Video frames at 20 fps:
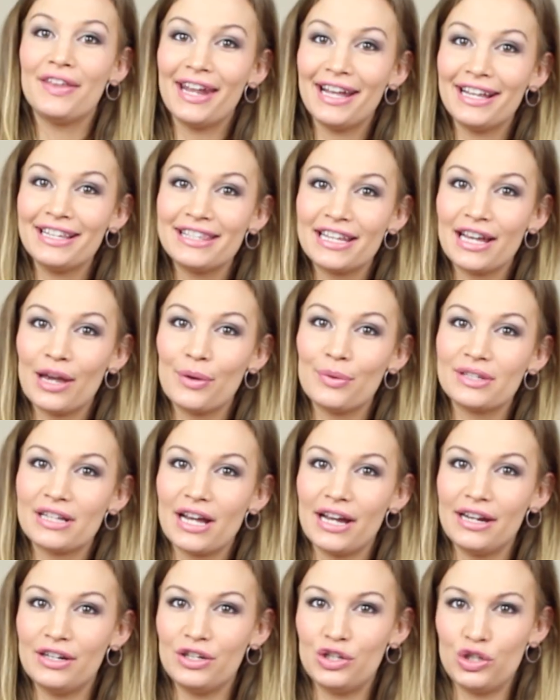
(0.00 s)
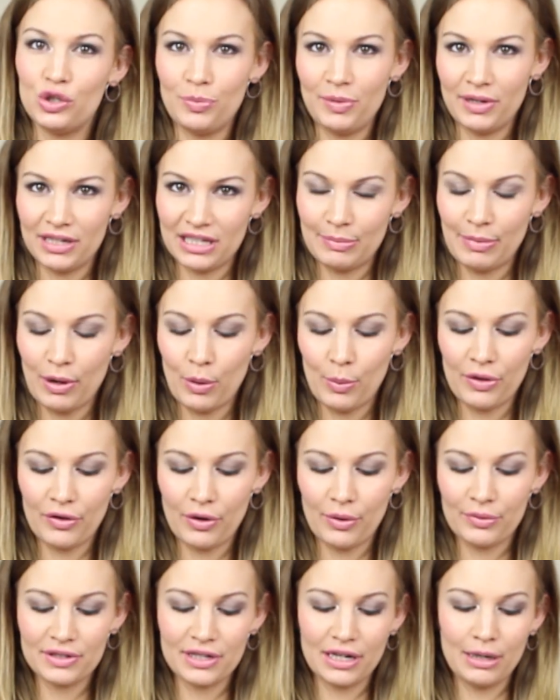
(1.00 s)
The next thing I was kind of dubious about
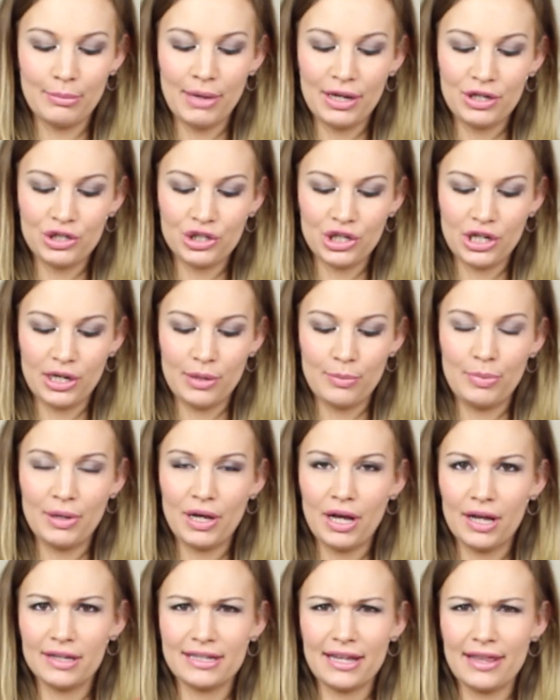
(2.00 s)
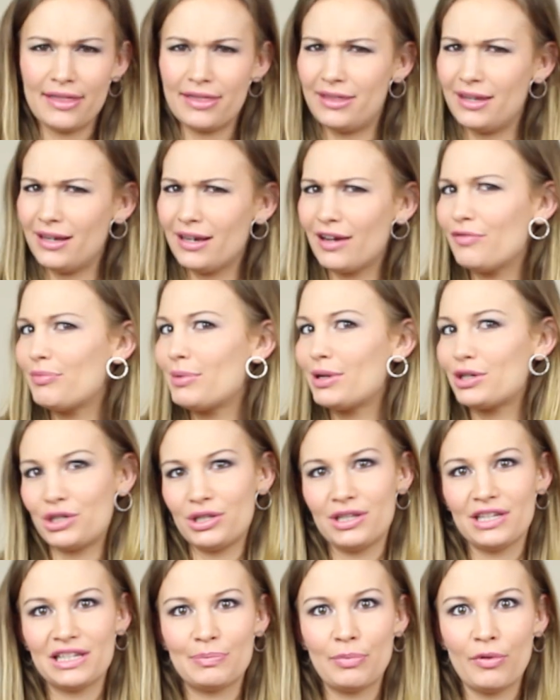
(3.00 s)
whether I was gonna mention, because I think I've
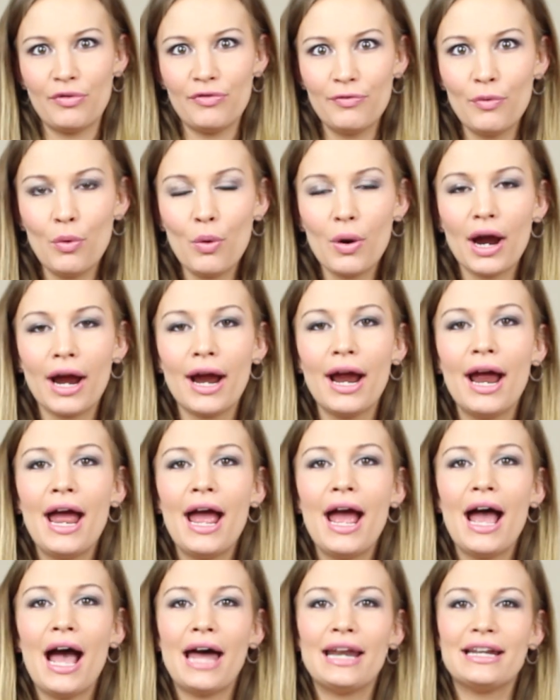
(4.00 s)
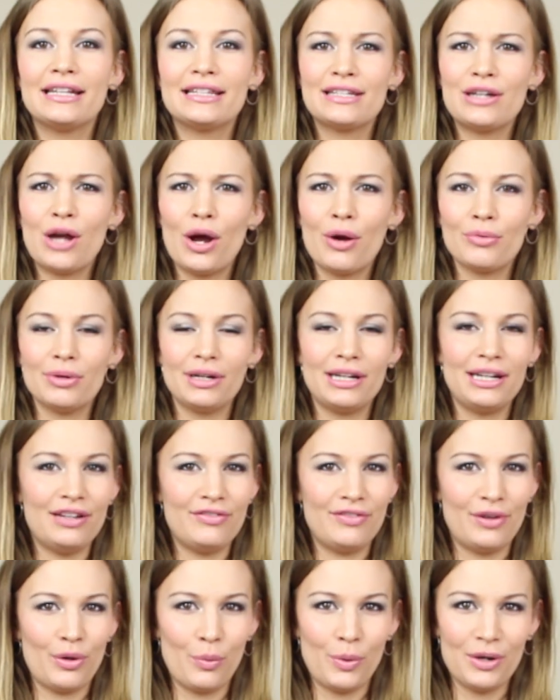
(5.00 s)
mentioned this before and it's not really
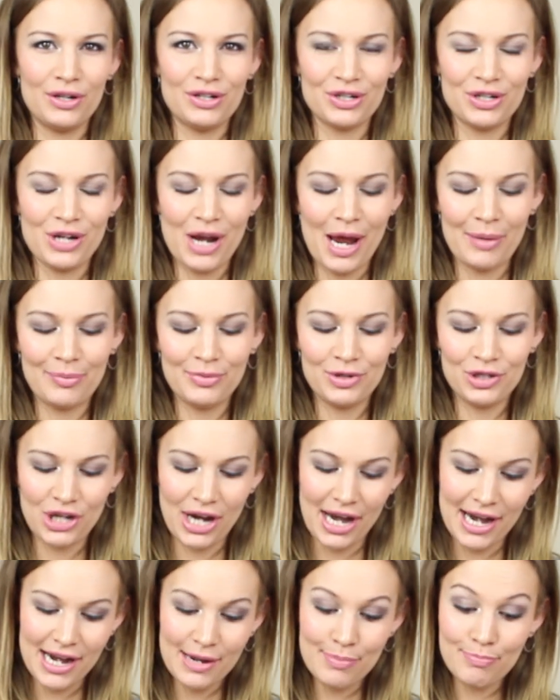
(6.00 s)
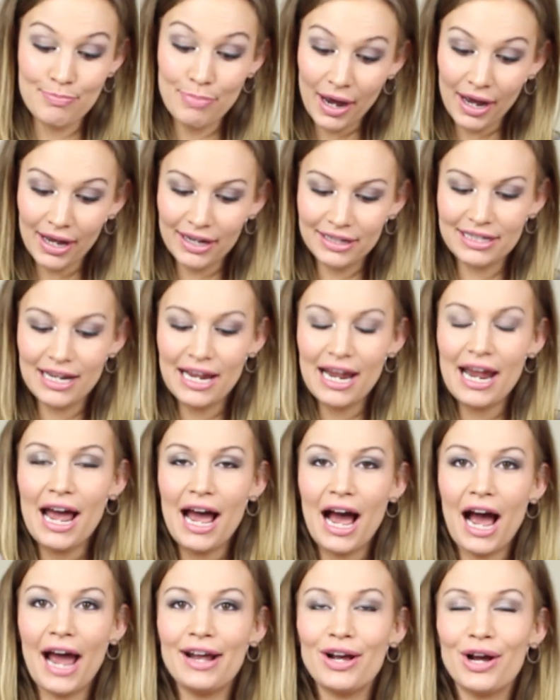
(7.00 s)
even a wintertime shade, but
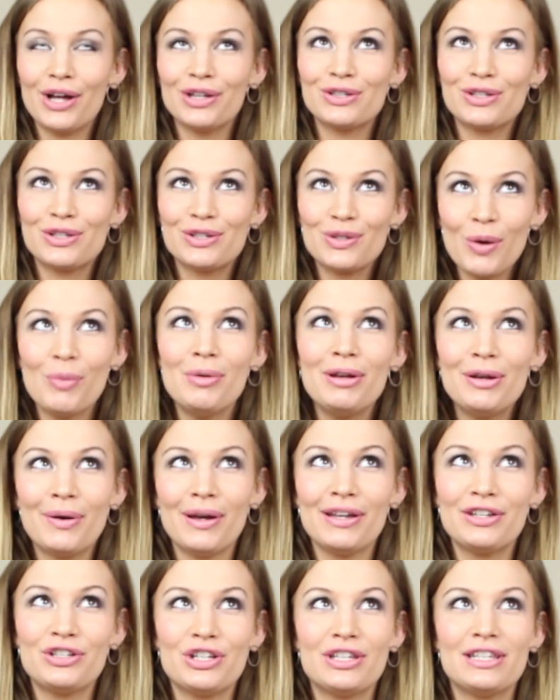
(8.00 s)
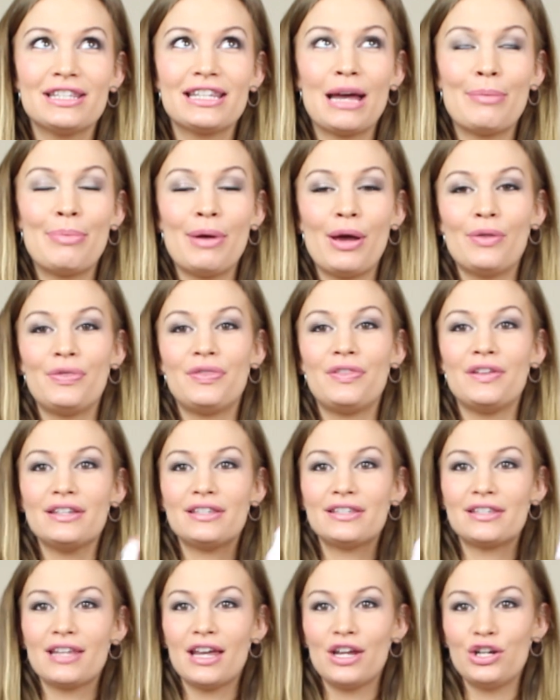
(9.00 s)
I got so many questions about
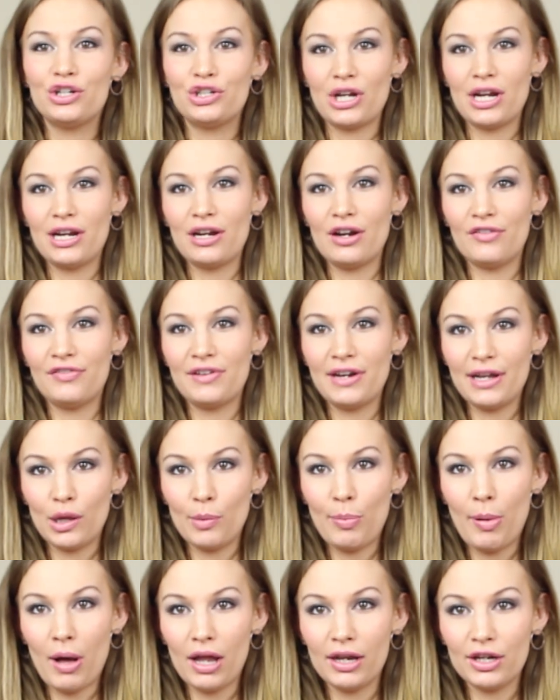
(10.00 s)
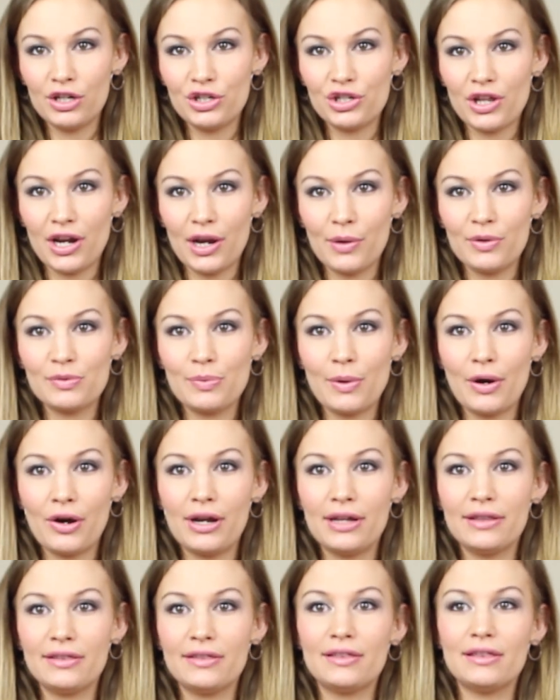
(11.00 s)
this shade of nail polish that I was
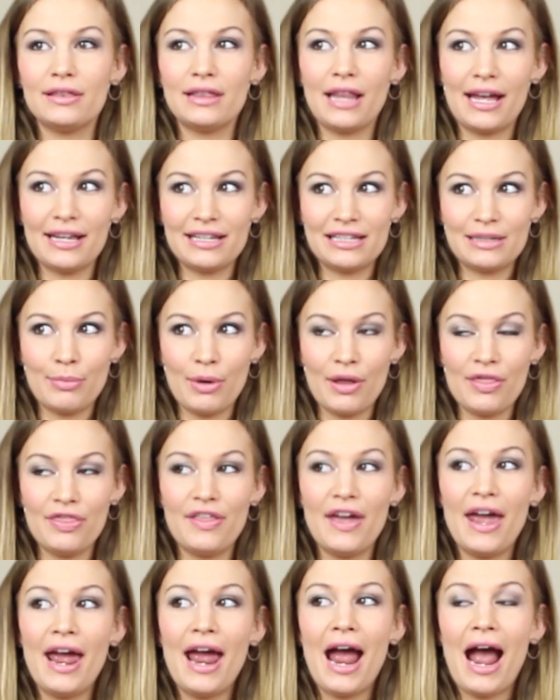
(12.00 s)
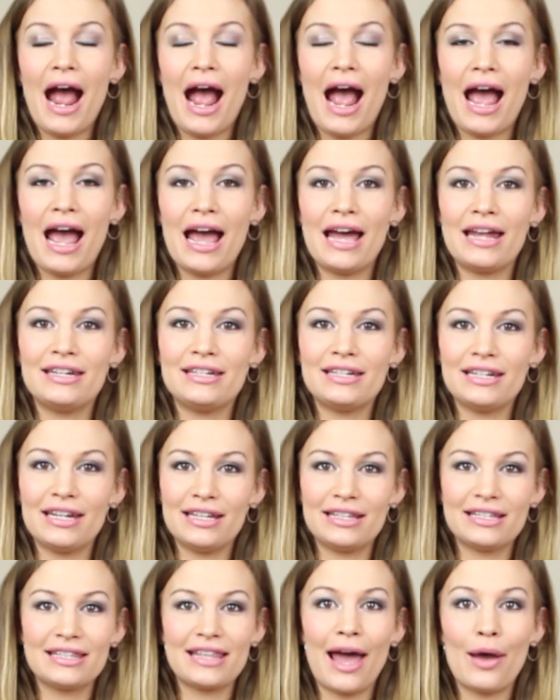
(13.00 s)
wearing last month, and
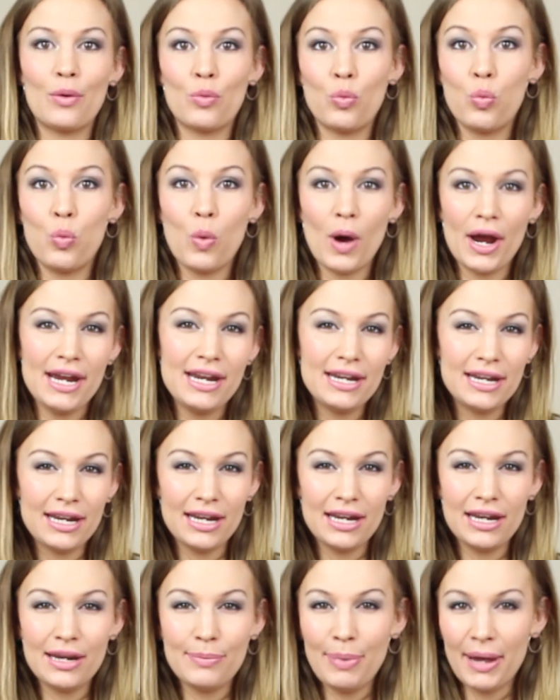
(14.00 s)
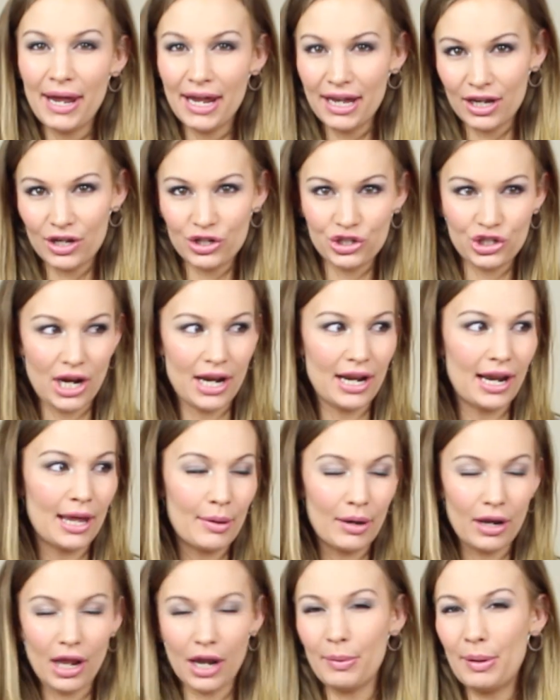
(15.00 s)
it's that whitey pink shade.
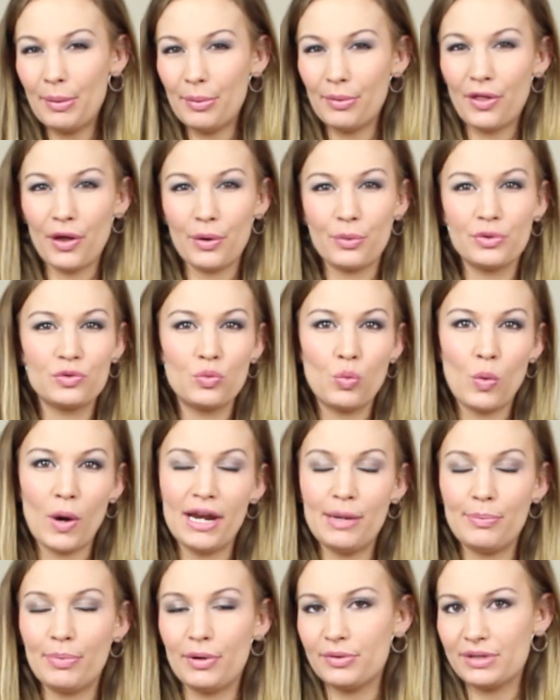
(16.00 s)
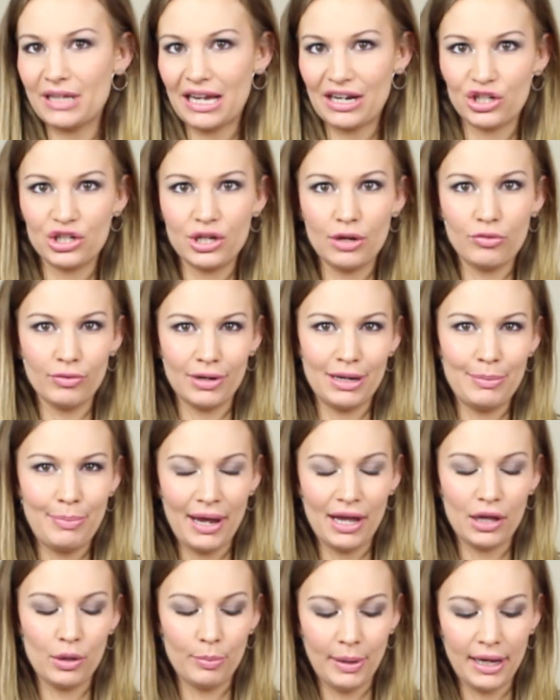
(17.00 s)
Like, a lot of people thought it was white, but it was actually a really
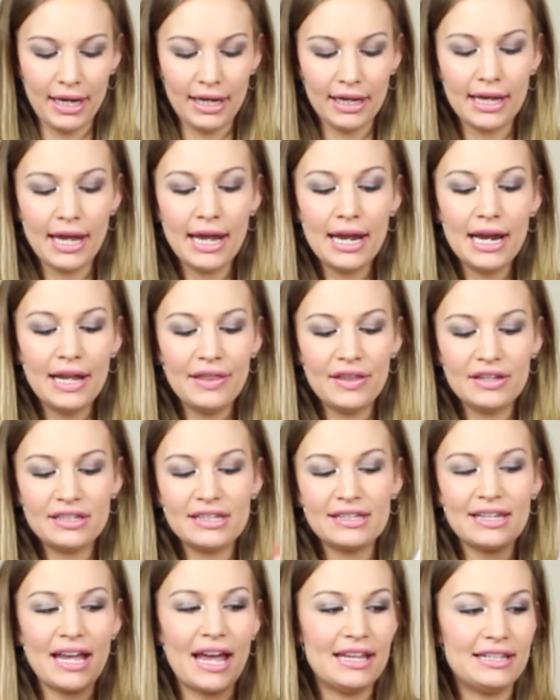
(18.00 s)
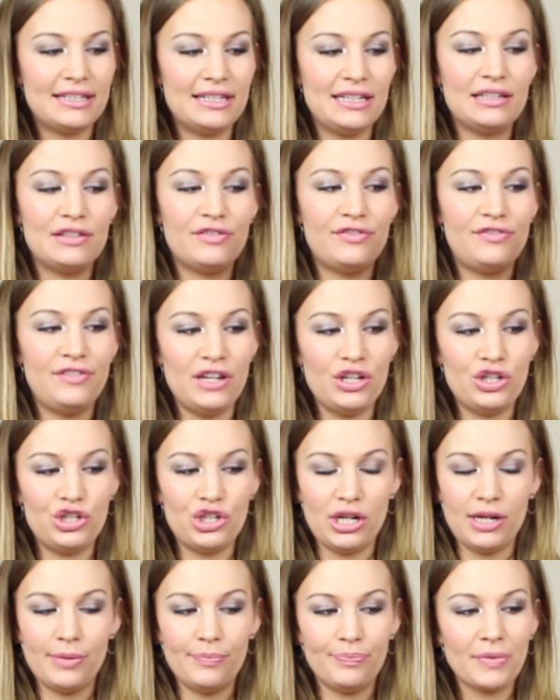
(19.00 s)
pale pink. This is Essie's
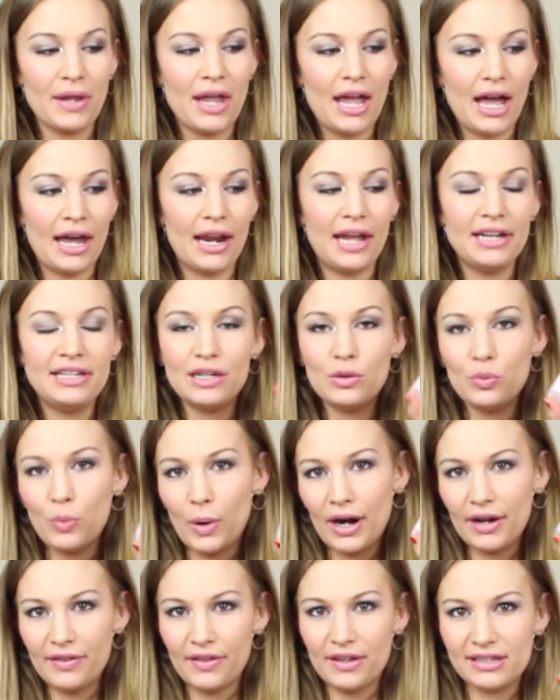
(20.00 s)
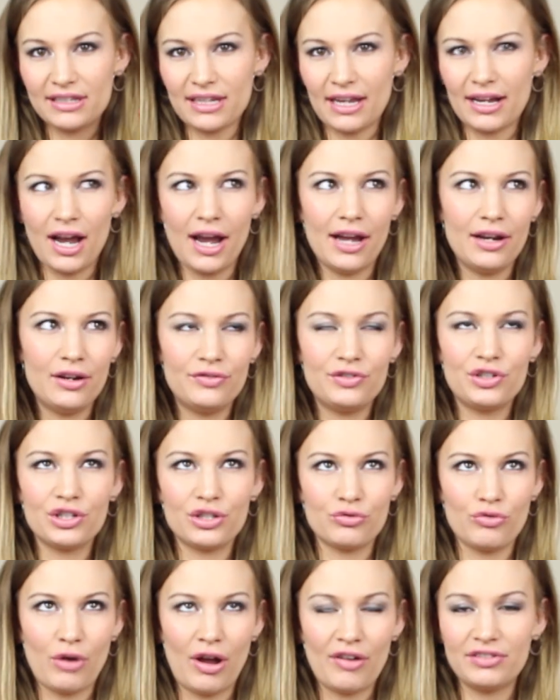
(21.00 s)
Fiji, and I did wear this. I kind of
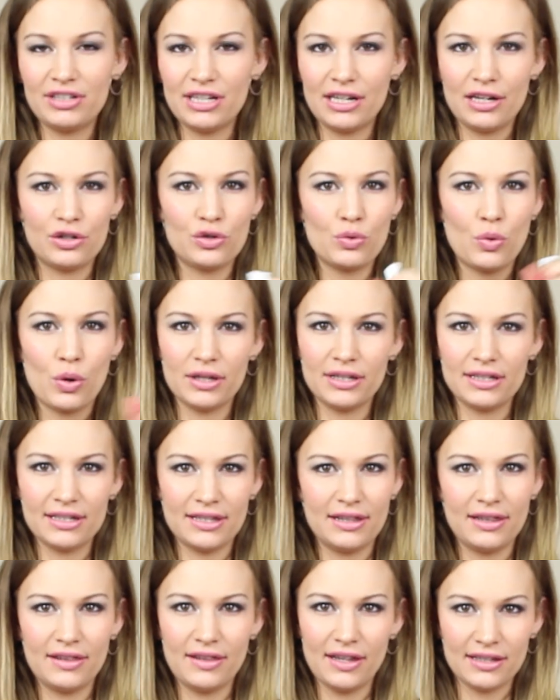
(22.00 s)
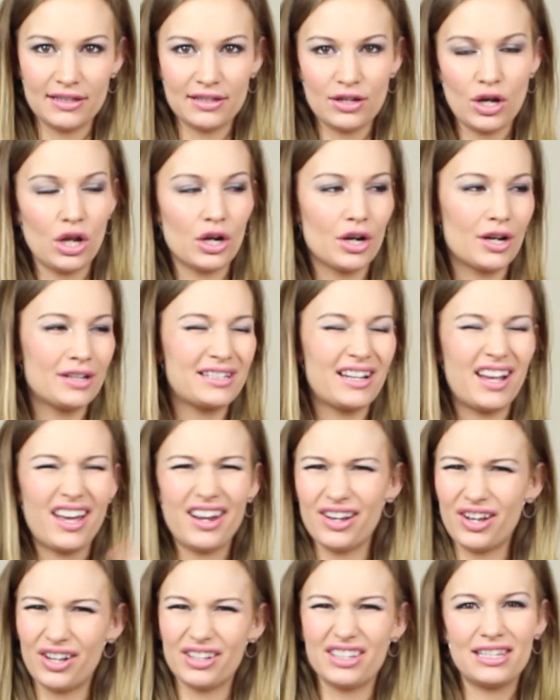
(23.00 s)
just gravitated towards this color because I
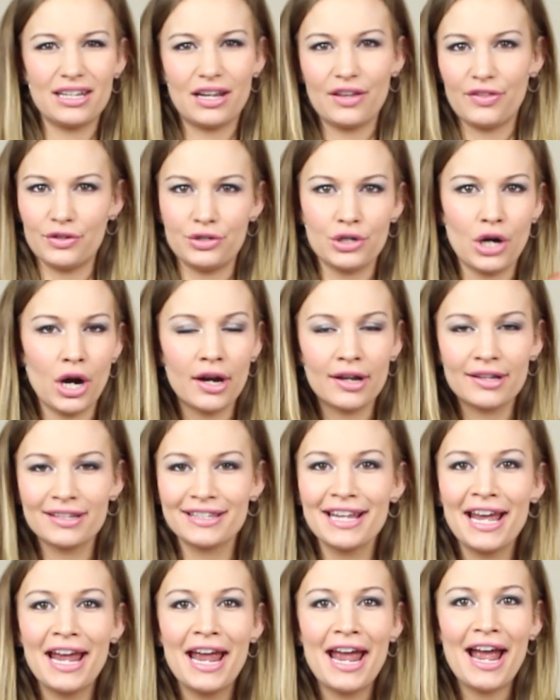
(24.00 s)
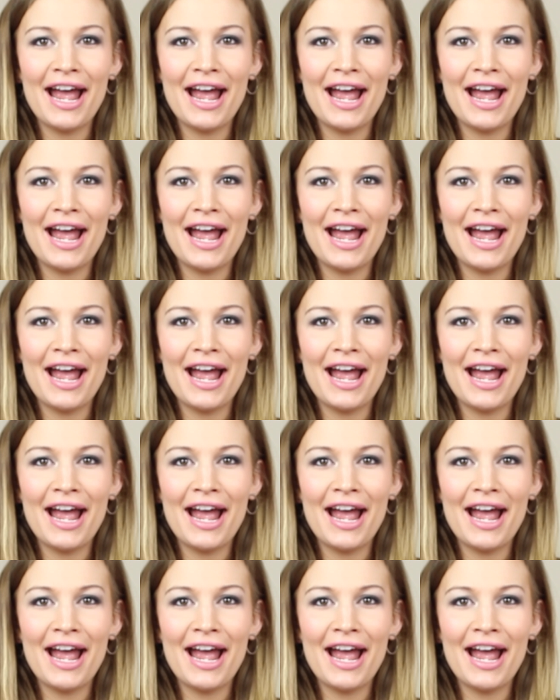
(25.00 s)
kind of got sick of the darks.